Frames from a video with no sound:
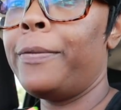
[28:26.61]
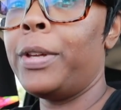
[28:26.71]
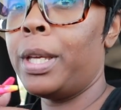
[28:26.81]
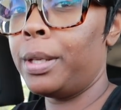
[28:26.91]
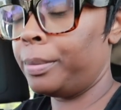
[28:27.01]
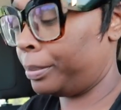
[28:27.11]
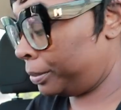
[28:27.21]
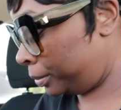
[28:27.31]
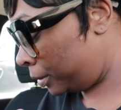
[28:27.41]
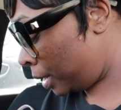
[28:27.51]
vet.
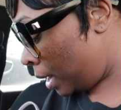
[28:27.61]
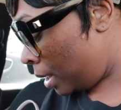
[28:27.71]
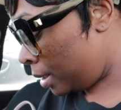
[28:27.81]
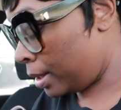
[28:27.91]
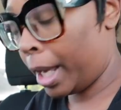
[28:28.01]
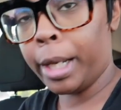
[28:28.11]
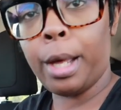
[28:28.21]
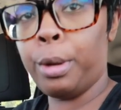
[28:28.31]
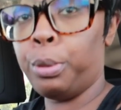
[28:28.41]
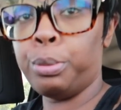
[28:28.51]
They
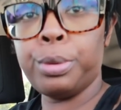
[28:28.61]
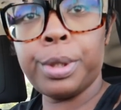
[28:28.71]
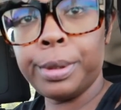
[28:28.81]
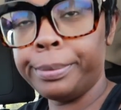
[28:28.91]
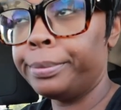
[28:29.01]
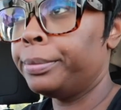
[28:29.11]
closed.